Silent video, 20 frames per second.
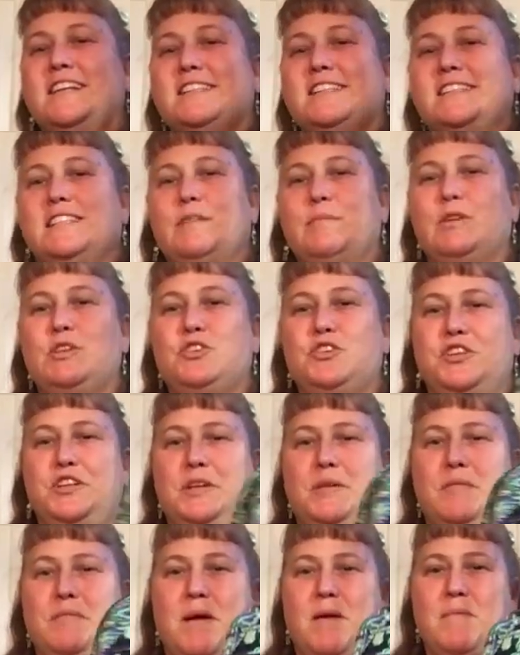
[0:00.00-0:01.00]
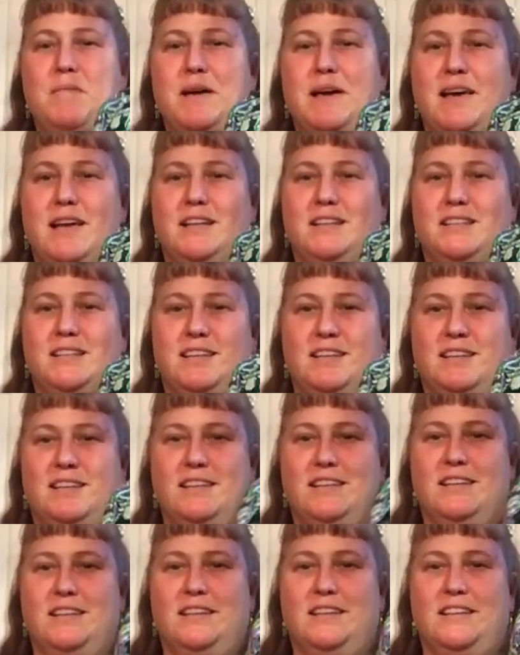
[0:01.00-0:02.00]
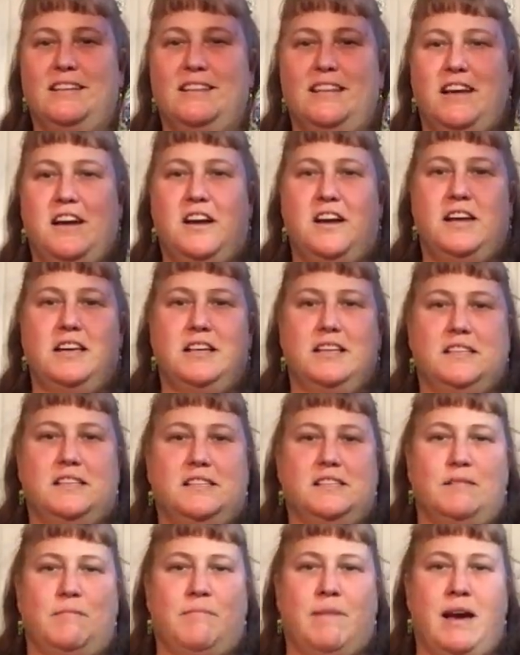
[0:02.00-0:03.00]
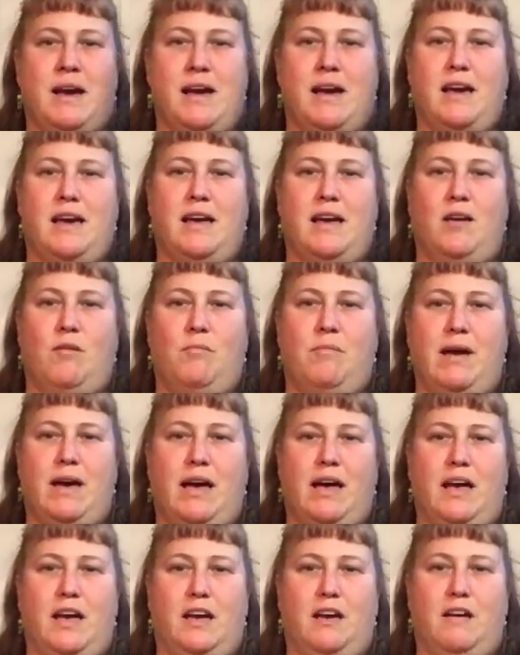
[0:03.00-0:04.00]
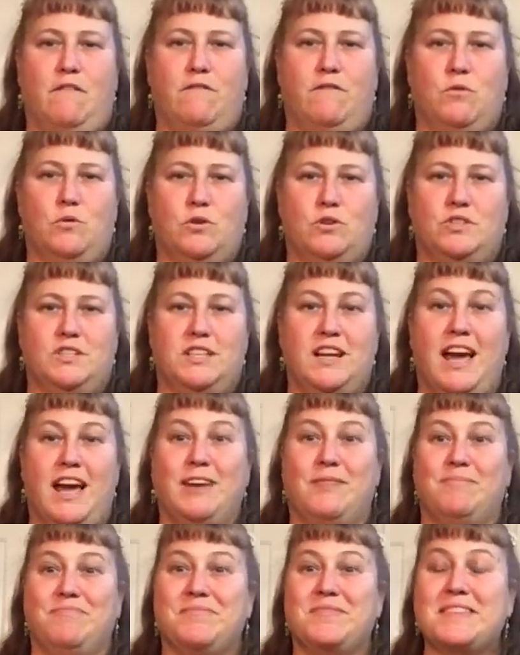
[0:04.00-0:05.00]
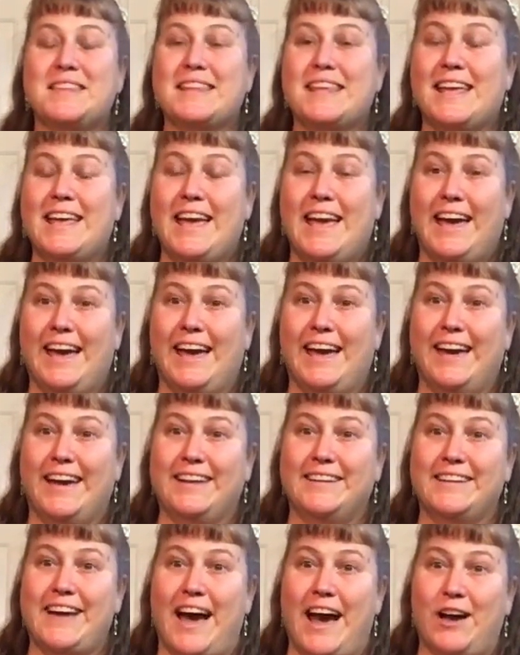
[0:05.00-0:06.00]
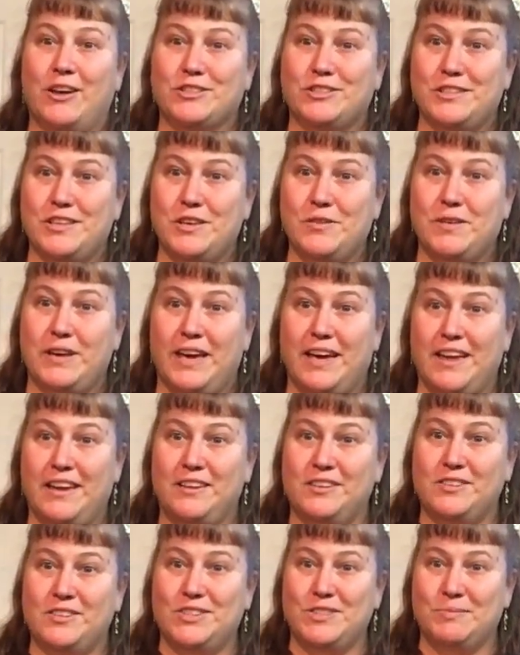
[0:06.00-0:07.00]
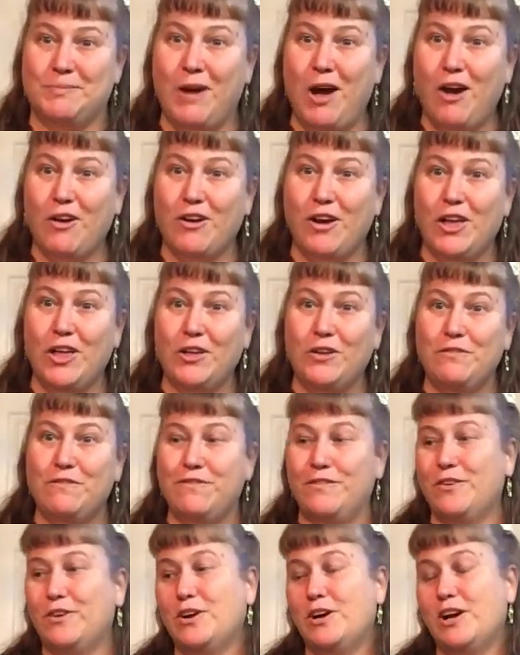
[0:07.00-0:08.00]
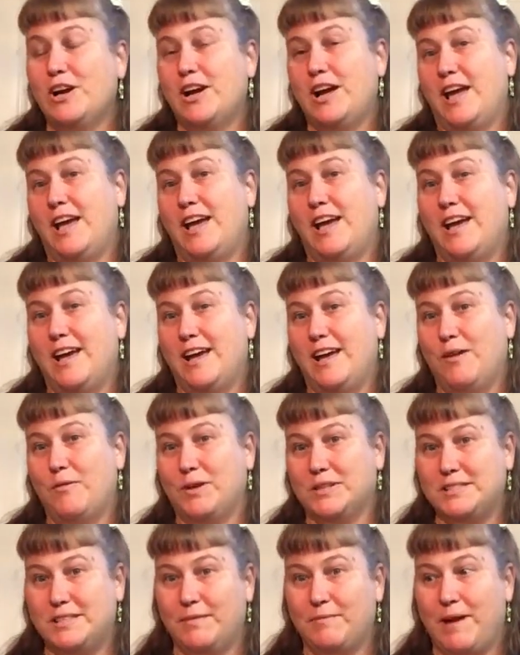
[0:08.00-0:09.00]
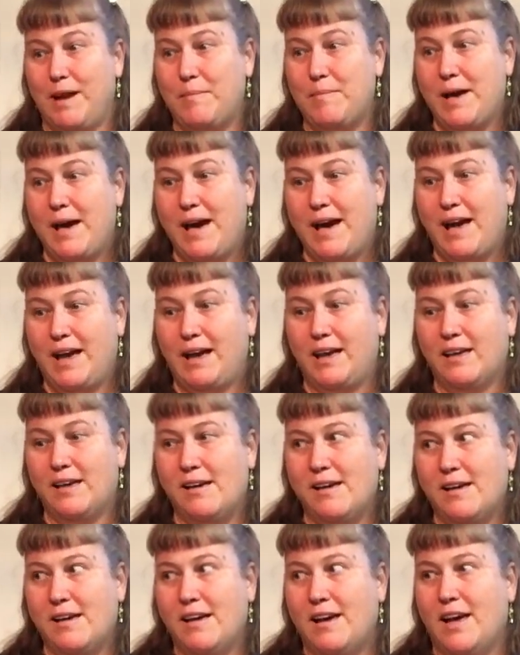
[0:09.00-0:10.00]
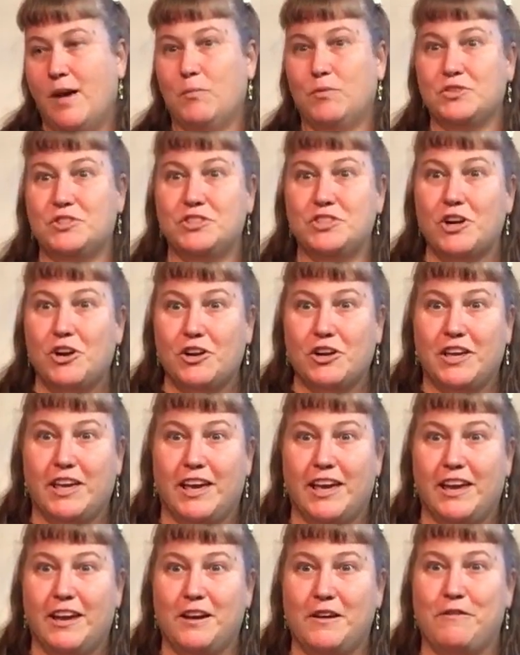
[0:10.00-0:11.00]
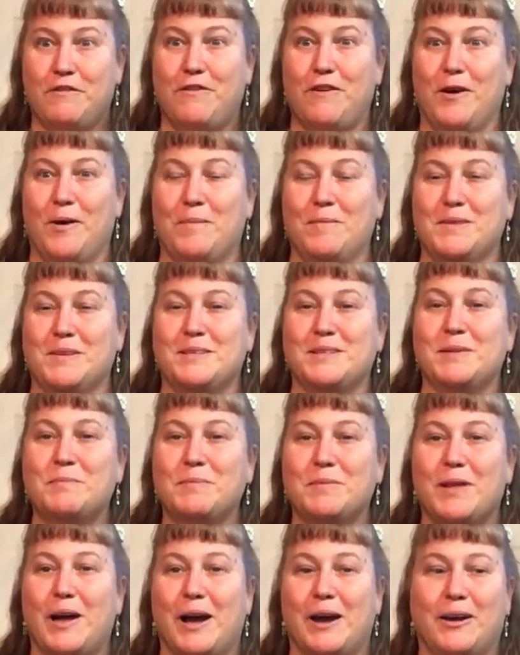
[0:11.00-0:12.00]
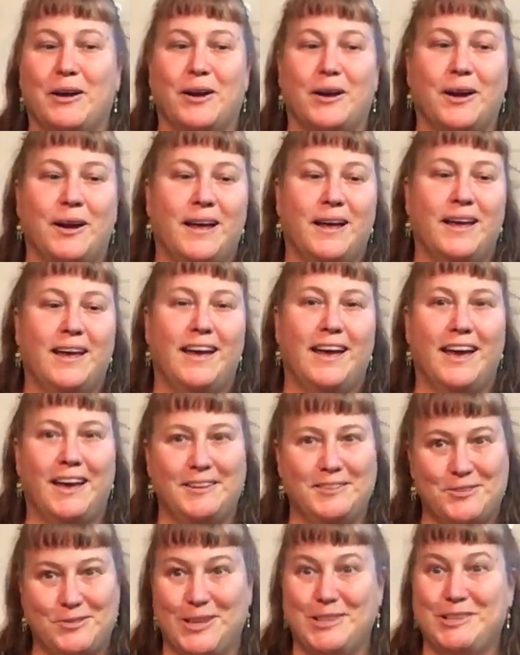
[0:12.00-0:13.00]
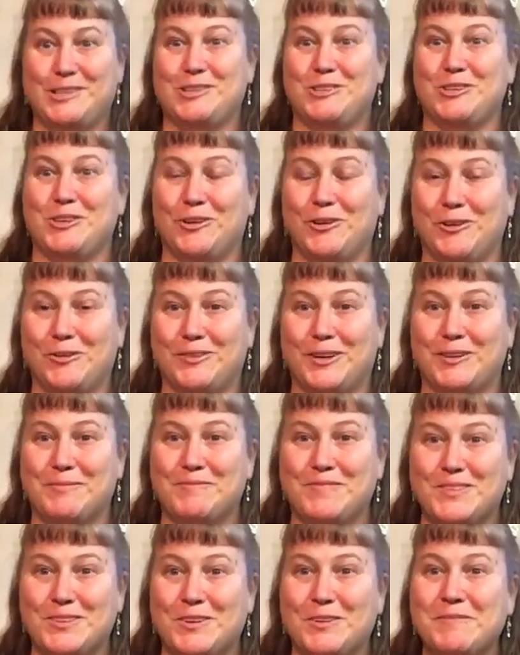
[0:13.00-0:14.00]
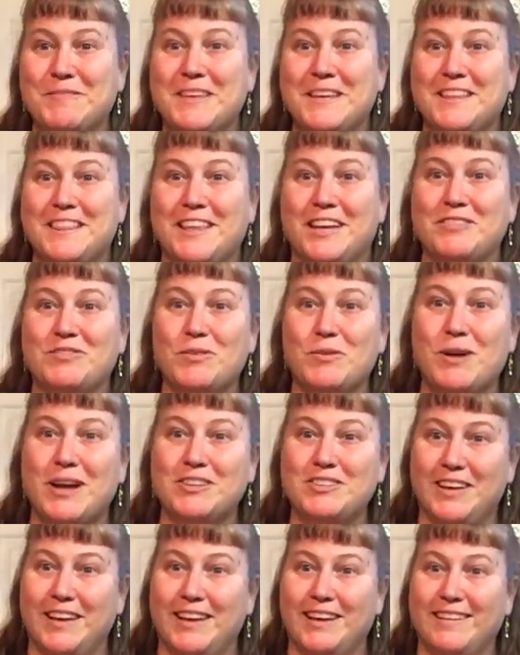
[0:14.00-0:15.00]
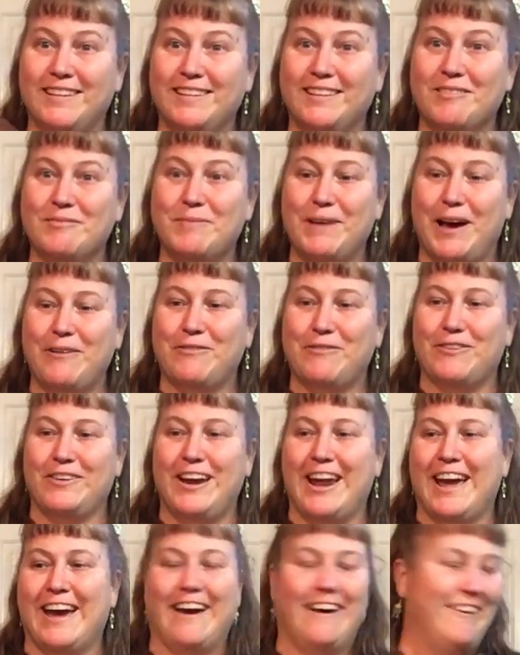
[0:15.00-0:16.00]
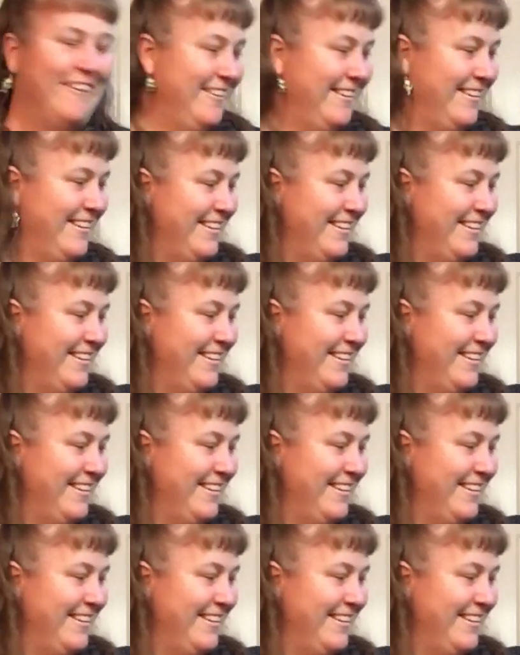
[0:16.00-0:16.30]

slim and trim, but there is my bag for tonight. And I'll see you again tomorrow for a what's in my bag. And we'll start again from the zip liner and transition over. So thanks for watching. Bye for now.